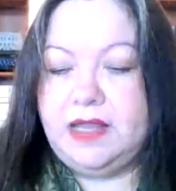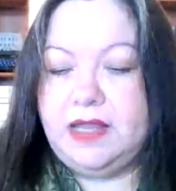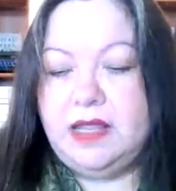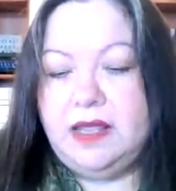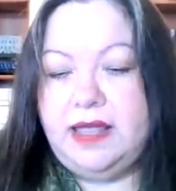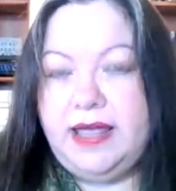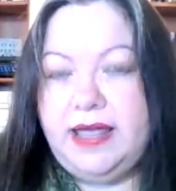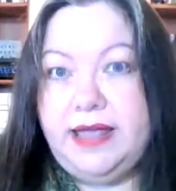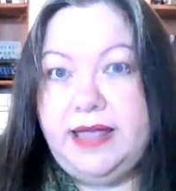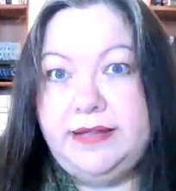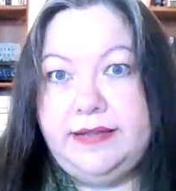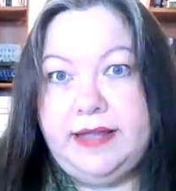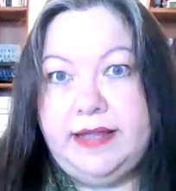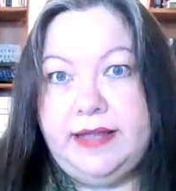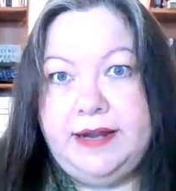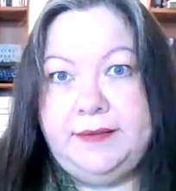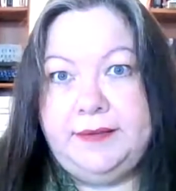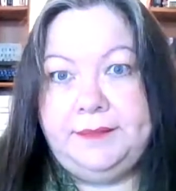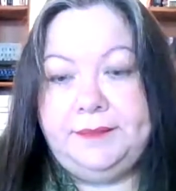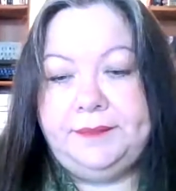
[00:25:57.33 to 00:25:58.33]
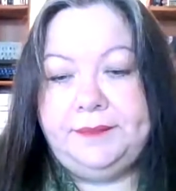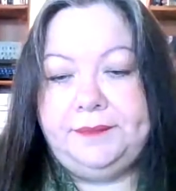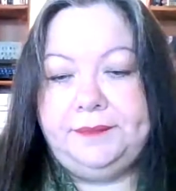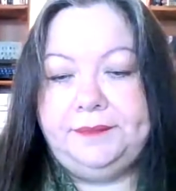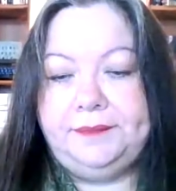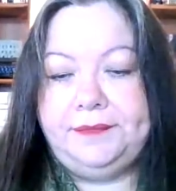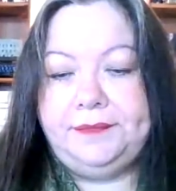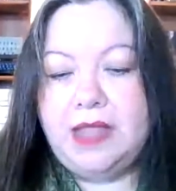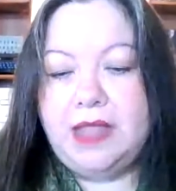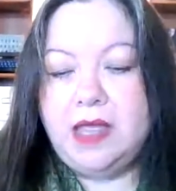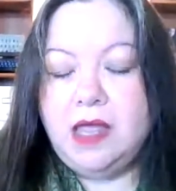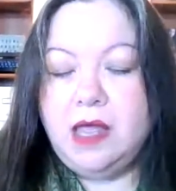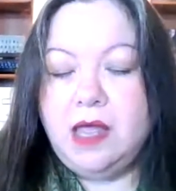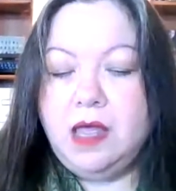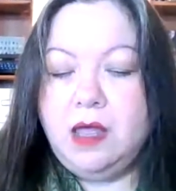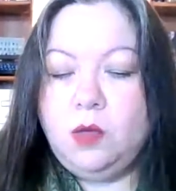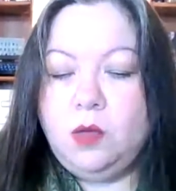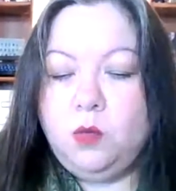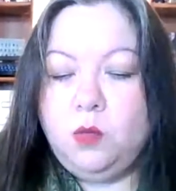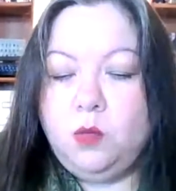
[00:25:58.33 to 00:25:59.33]
Headline:
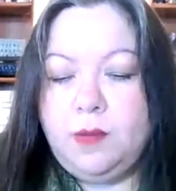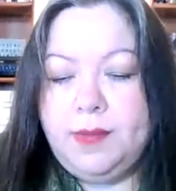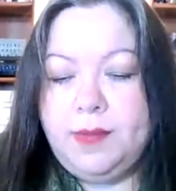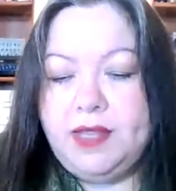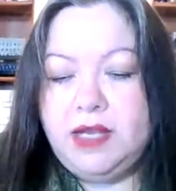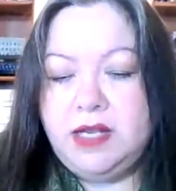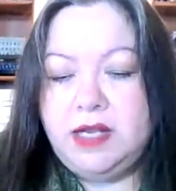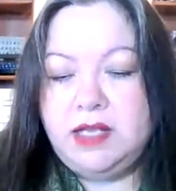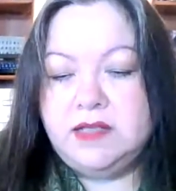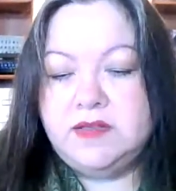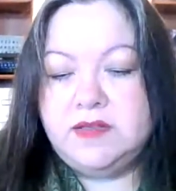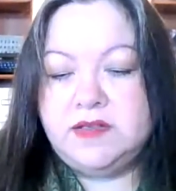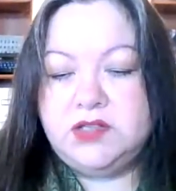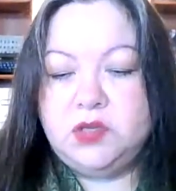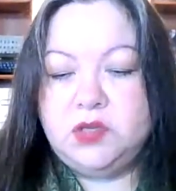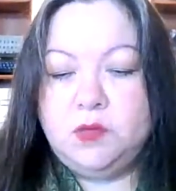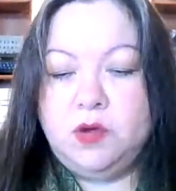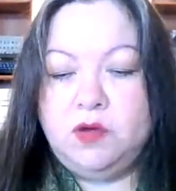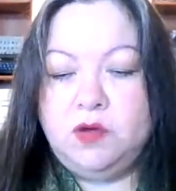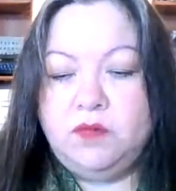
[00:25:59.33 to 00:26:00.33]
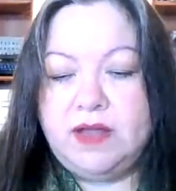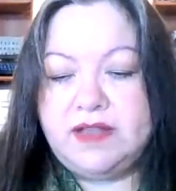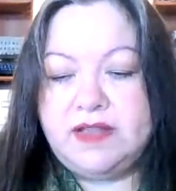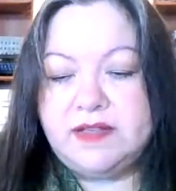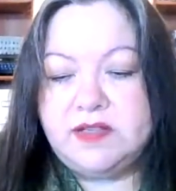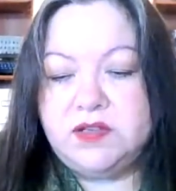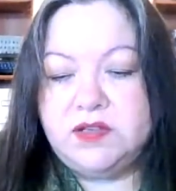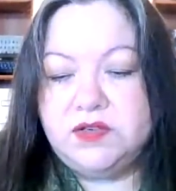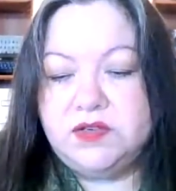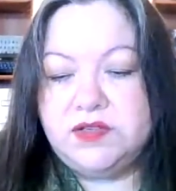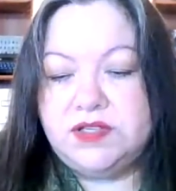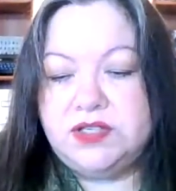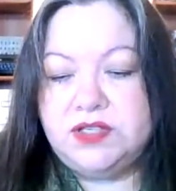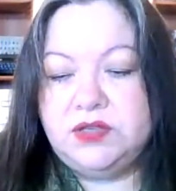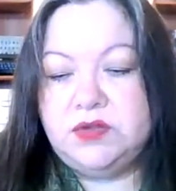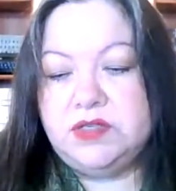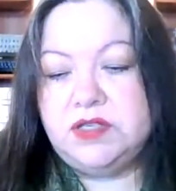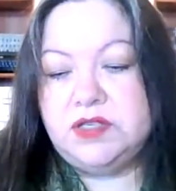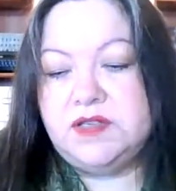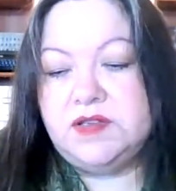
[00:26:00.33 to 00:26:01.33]
Woman in sumo wrestler suit
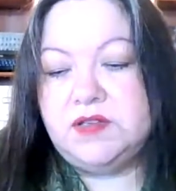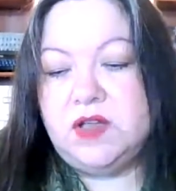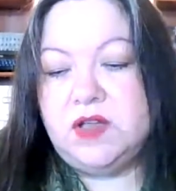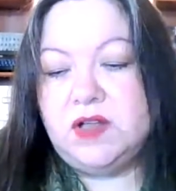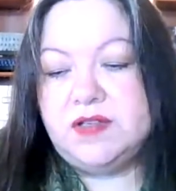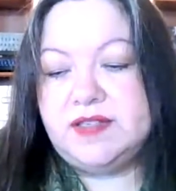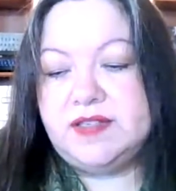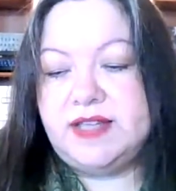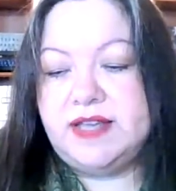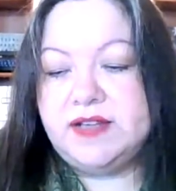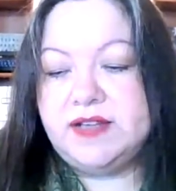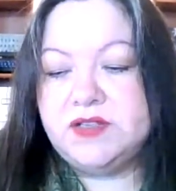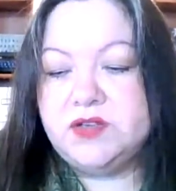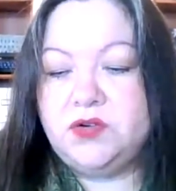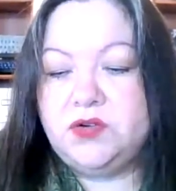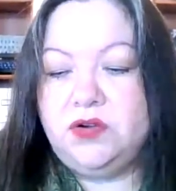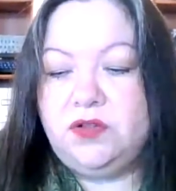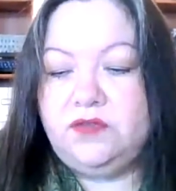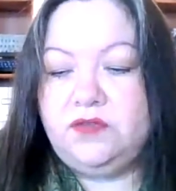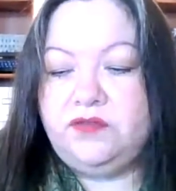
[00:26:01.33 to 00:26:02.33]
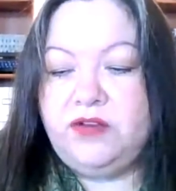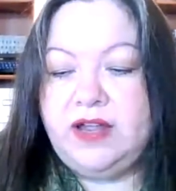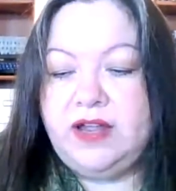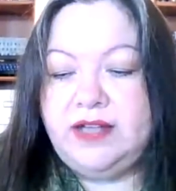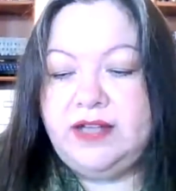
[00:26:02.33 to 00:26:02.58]
assaults ex-girlfriend